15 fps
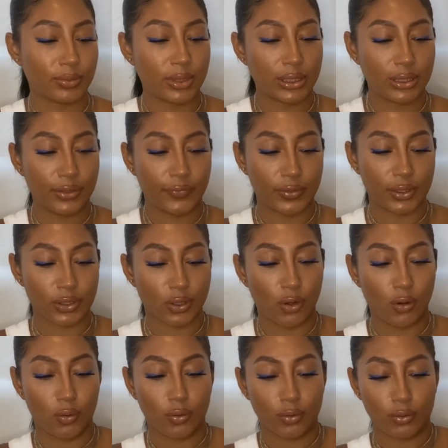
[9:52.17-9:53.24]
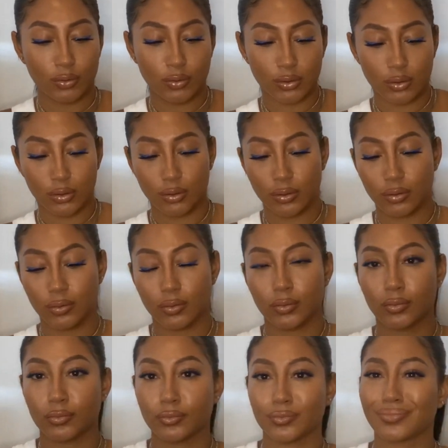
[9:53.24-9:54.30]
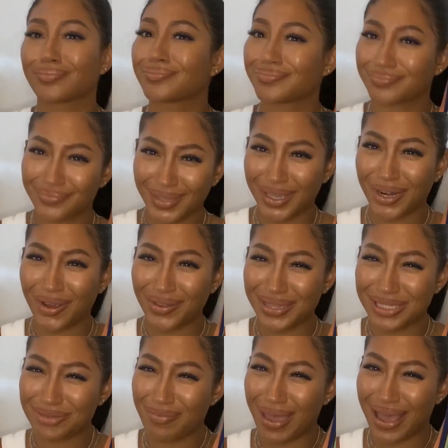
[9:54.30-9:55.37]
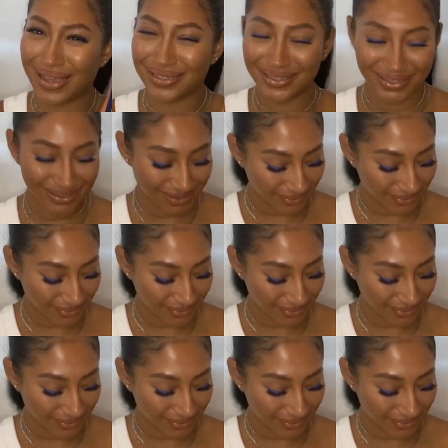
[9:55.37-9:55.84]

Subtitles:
see if it's cold. Look at all these masks.